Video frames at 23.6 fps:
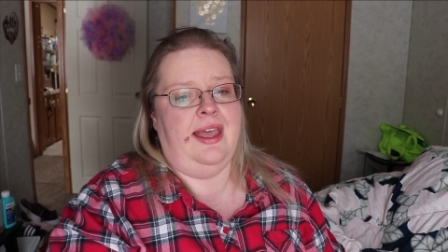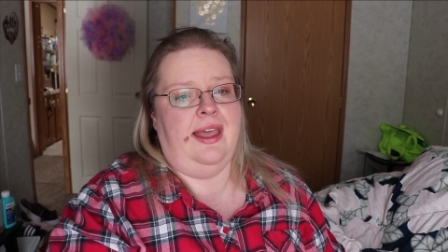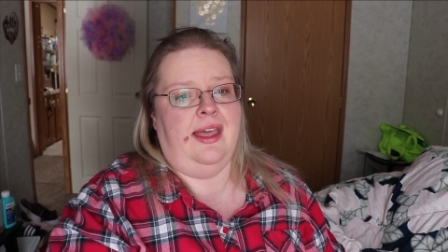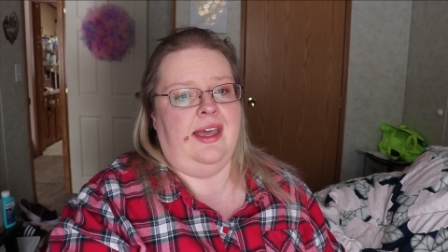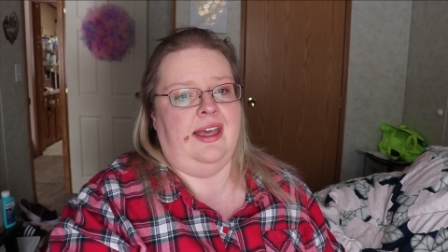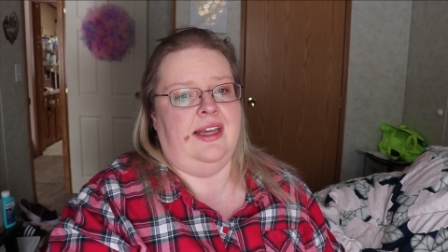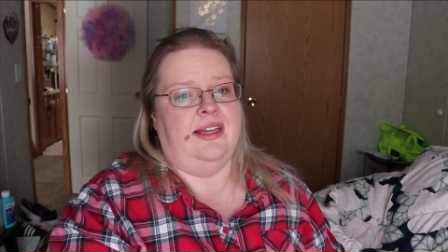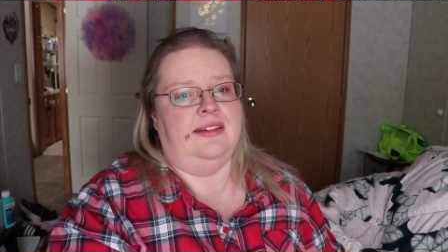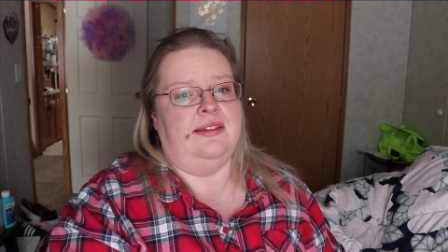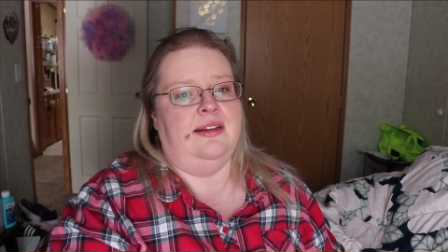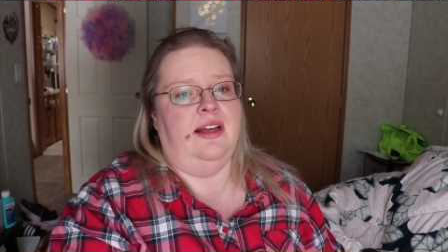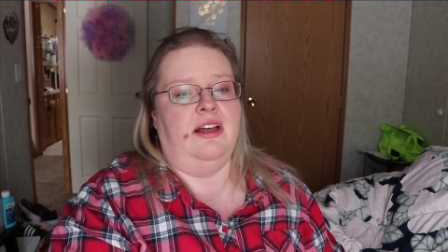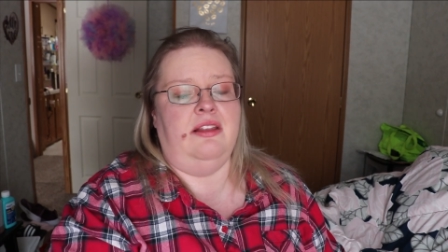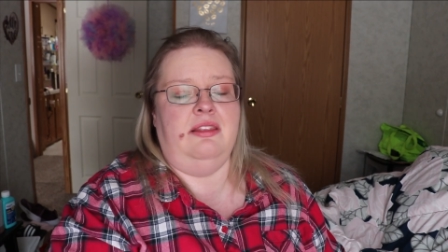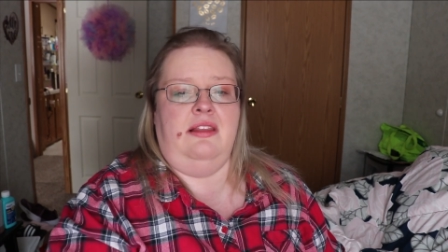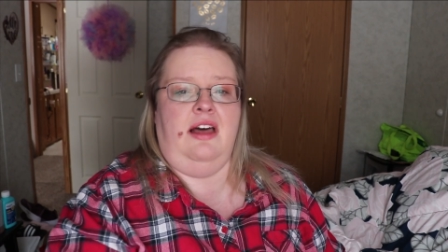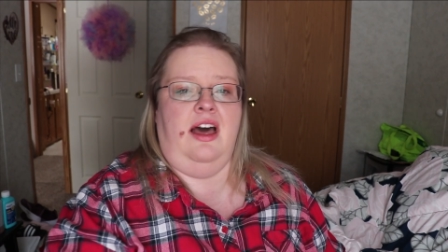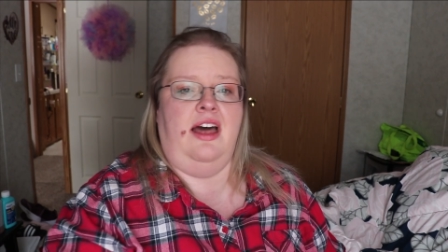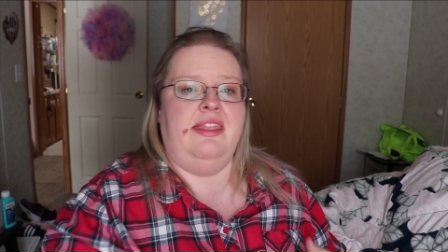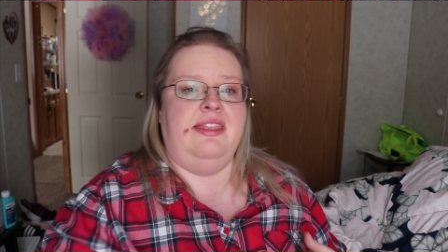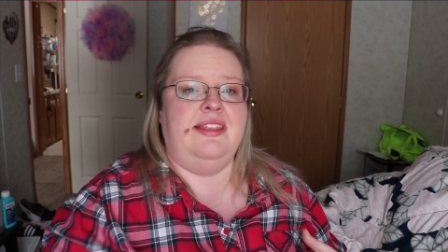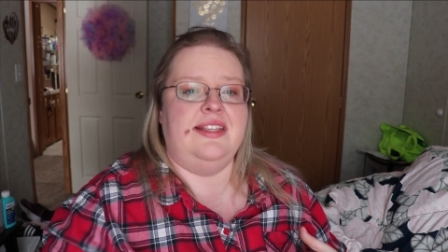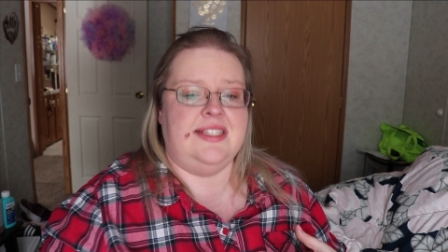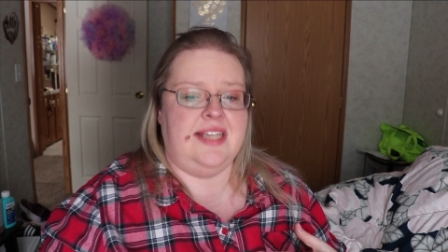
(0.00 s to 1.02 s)
And a
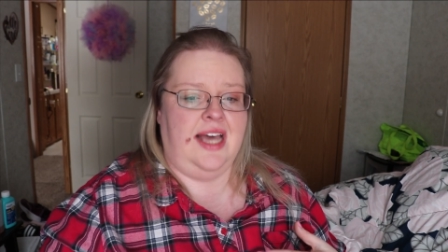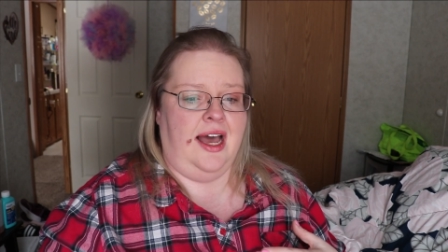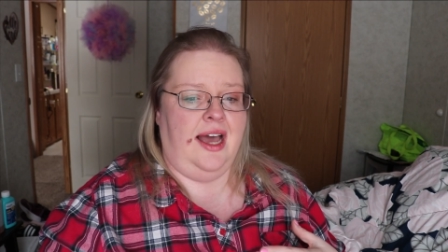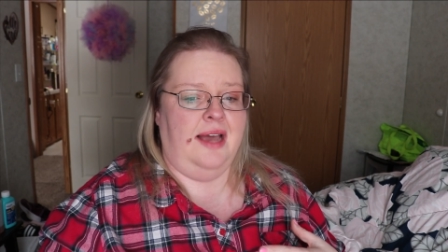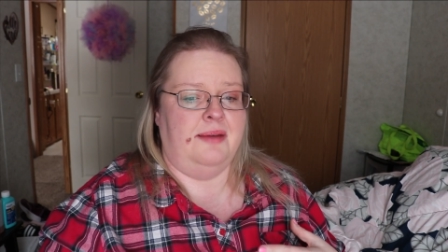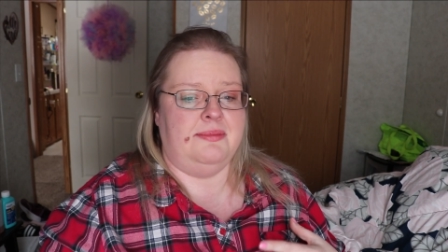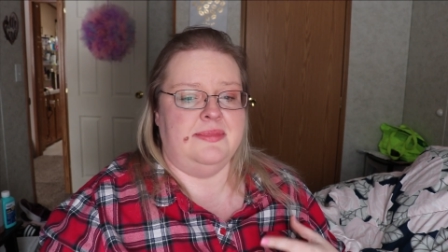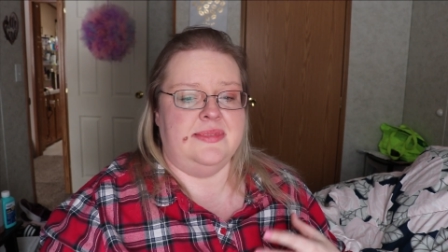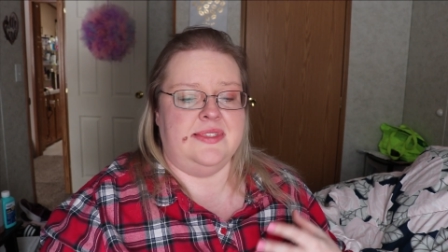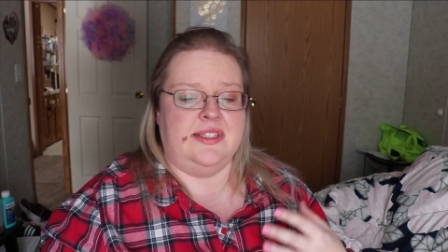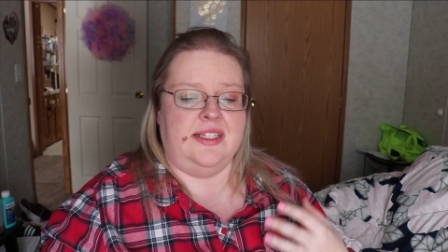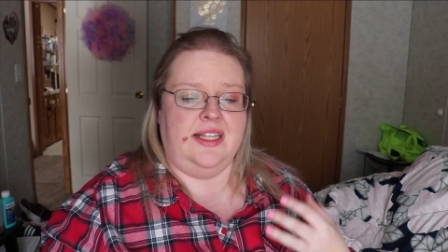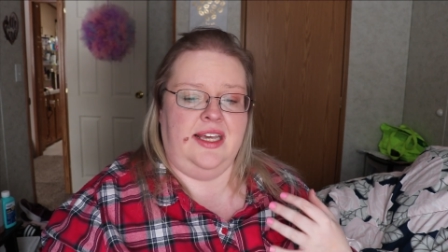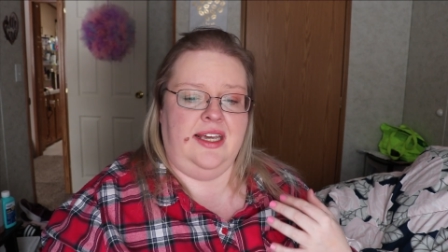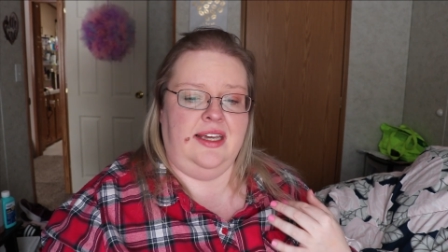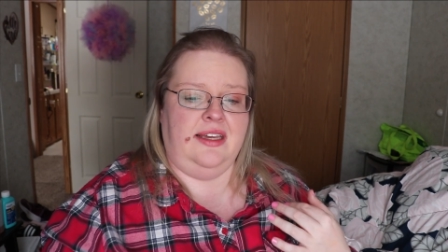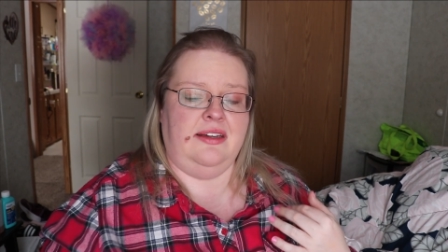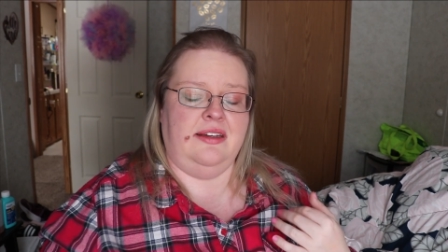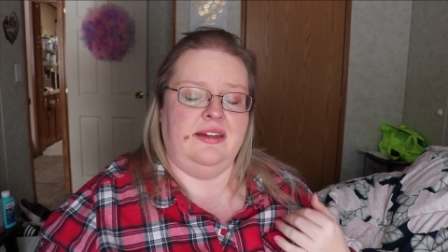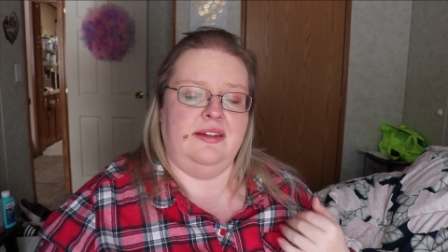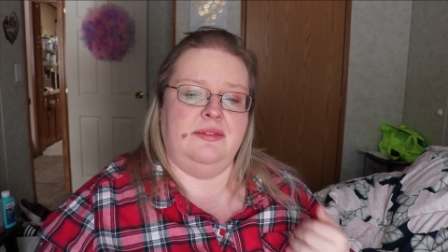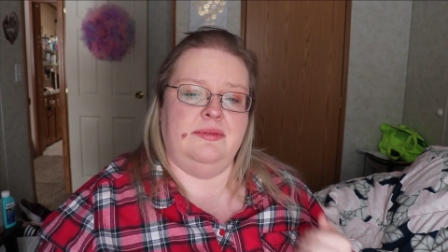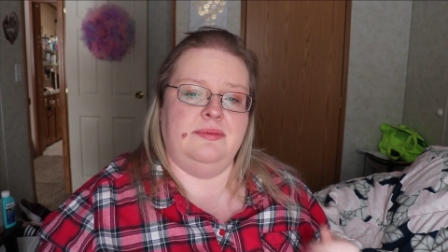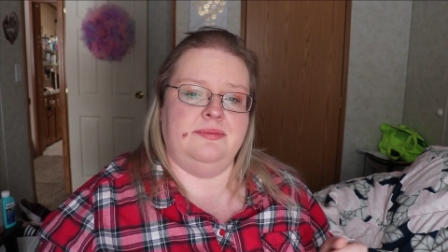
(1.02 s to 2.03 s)
lot of the times,
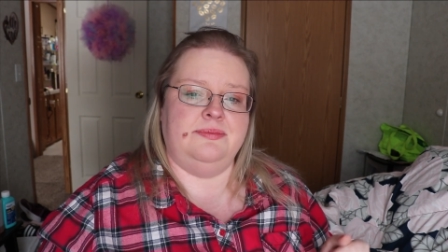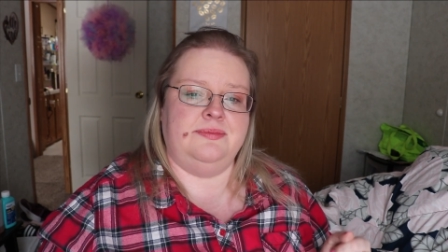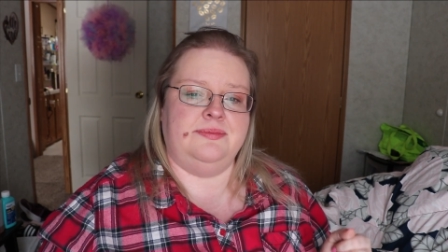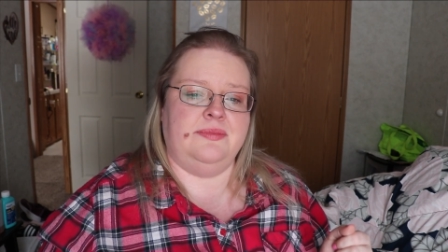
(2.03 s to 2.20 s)
like